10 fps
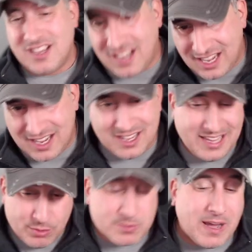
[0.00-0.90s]

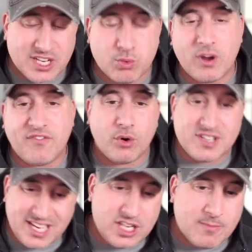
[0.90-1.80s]
it was minus
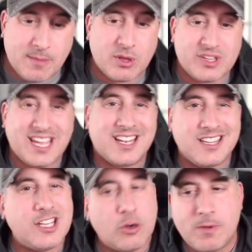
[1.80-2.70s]
114. You might be able to get a
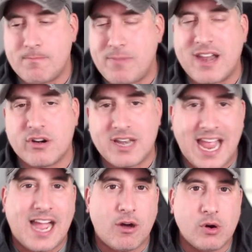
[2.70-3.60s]
little bit better
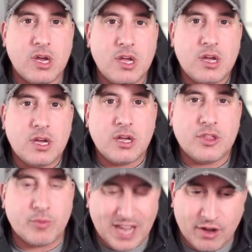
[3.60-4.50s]
now.
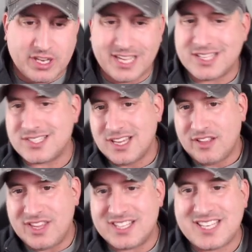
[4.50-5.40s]
The reality is
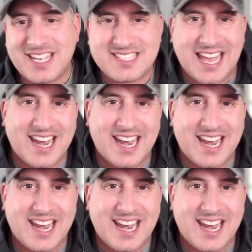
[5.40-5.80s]
this hits at an